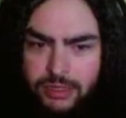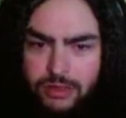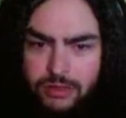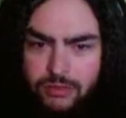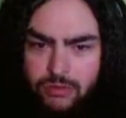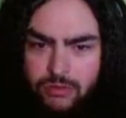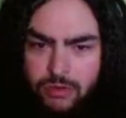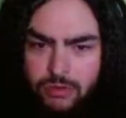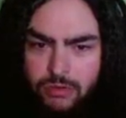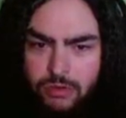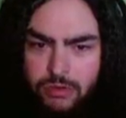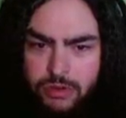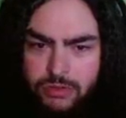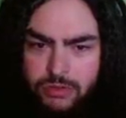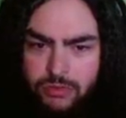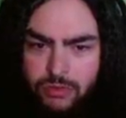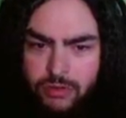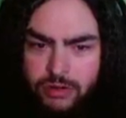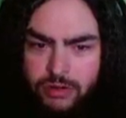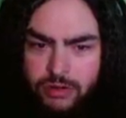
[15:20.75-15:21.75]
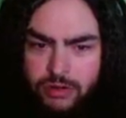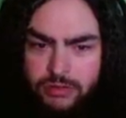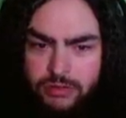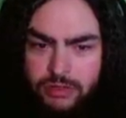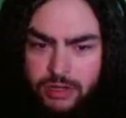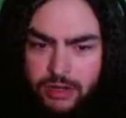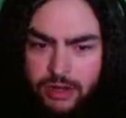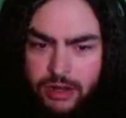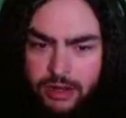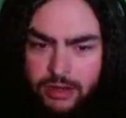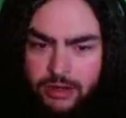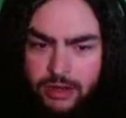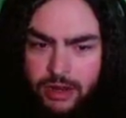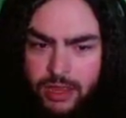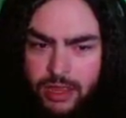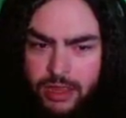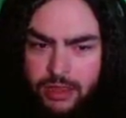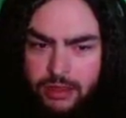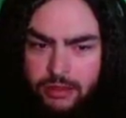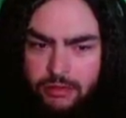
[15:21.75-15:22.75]
What, what, what, Cause
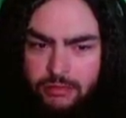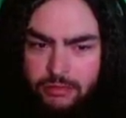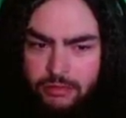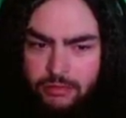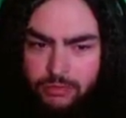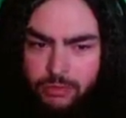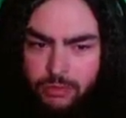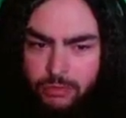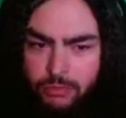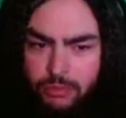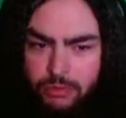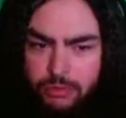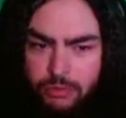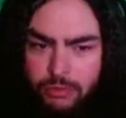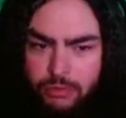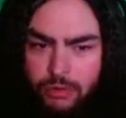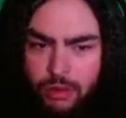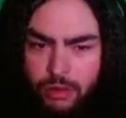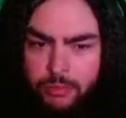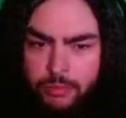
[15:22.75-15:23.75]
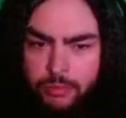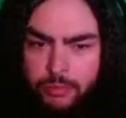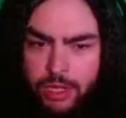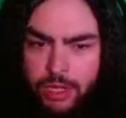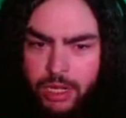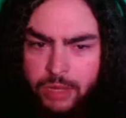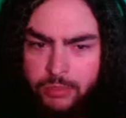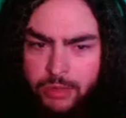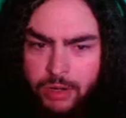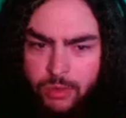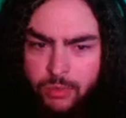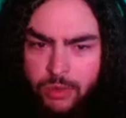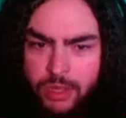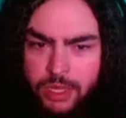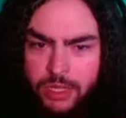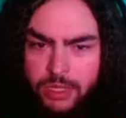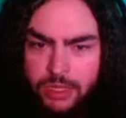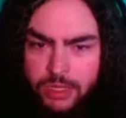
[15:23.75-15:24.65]
Leon, how many, how many, what?